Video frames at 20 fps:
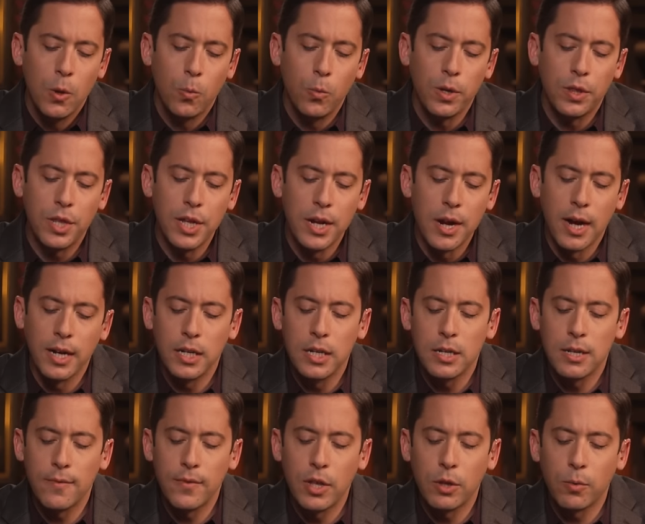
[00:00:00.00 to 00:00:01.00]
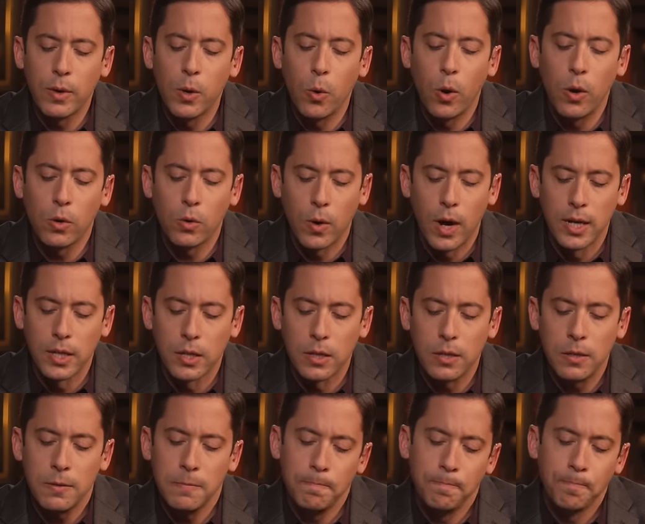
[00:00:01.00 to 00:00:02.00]
with the 1973 oil
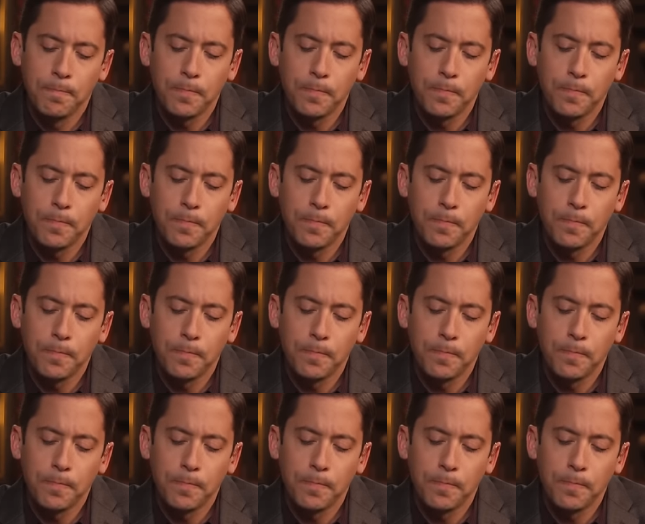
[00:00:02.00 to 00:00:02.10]
crisis